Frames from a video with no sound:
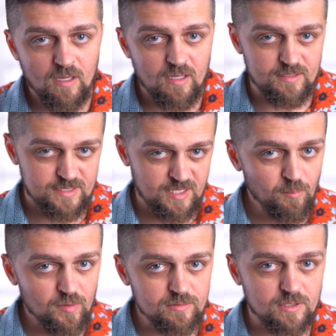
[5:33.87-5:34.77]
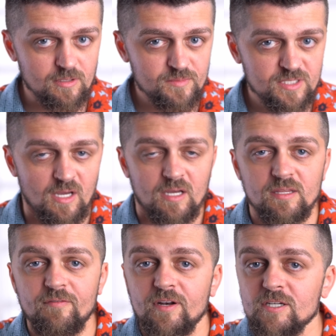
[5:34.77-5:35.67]
In simple terms,
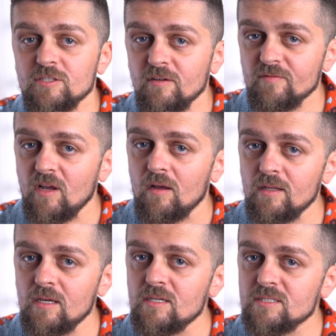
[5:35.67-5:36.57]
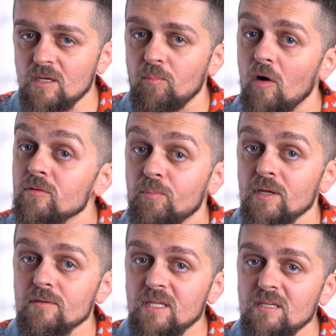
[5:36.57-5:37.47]
definition of done is about
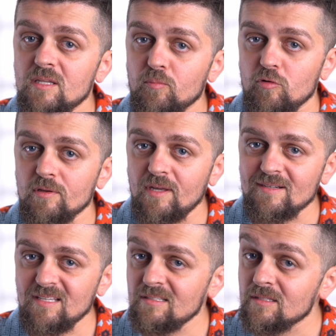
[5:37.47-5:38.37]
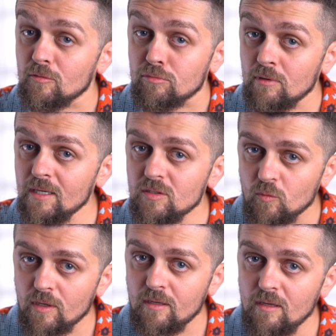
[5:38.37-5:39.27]
building the product in the right
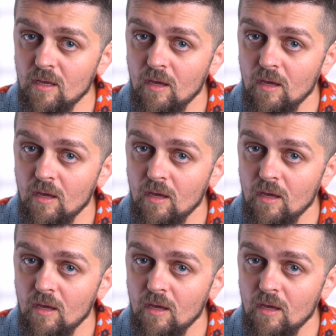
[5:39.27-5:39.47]
way,